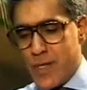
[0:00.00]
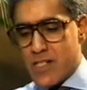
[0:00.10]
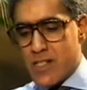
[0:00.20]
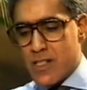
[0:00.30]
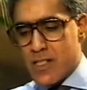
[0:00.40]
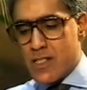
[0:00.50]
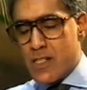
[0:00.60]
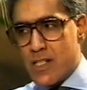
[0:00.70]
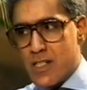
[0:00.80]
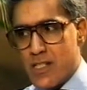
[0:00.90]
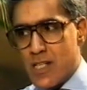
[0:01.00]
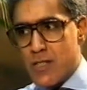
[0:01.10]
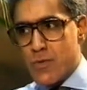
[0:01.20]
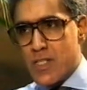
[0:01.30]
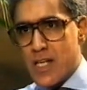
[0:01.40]
of Western concern, in a
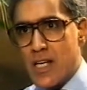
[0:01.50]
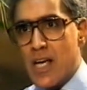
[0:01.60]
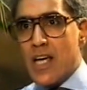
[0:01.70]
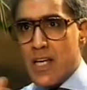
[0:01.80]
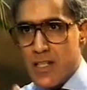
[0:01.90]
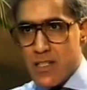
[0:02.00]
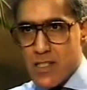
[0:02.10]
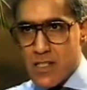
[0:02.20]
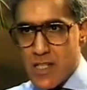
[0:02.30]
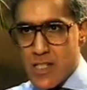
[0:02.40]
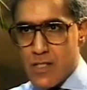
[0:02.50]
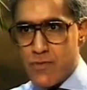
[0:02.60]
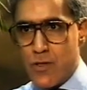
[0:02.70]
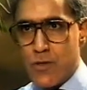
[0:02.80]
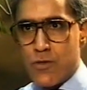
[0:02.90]
sense, was that India's tests,
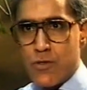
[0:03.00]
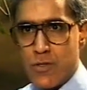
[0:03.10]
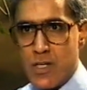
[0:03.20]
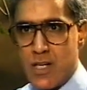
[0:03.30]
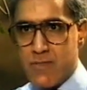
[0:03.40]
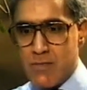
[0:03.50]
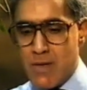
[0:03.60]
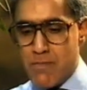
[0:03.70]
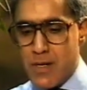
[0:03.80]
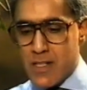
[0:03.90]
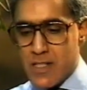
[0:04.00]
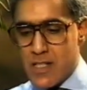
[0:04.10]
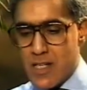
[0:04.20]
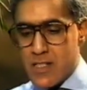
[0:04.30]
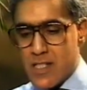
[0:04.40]
followed shortly after by
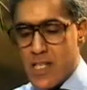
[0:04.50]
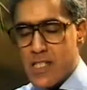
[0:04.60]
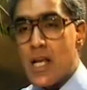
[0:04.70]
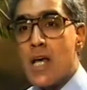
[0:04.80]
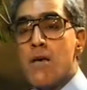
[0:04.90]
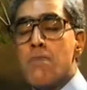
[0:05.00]
Pakistan's tests,